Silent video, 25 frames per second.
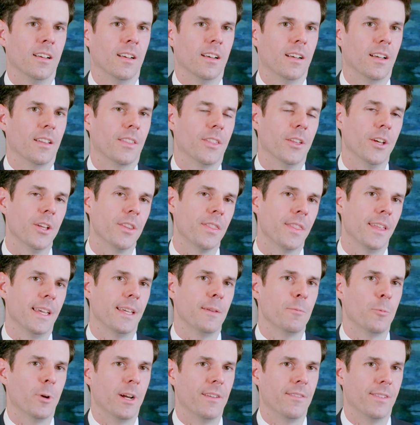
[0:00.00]
A third
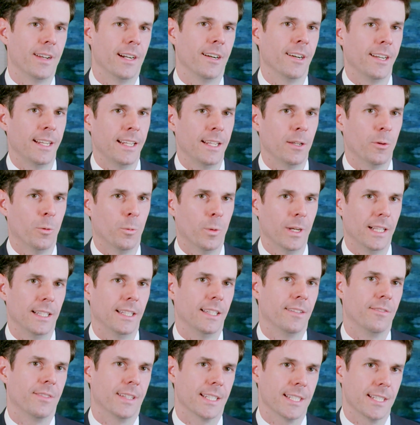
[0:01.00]
theme we're very well
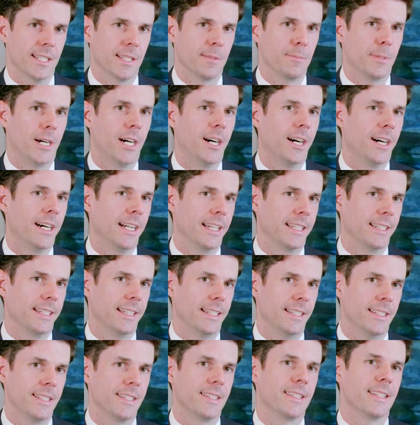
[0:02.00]
invested behind
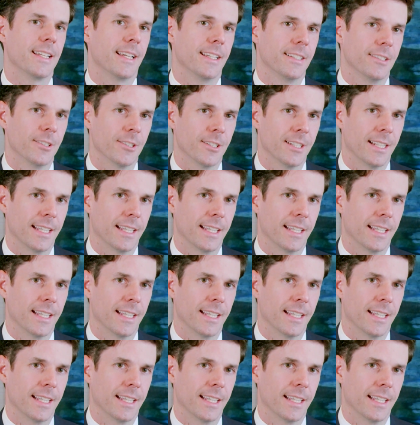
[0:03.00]
is data and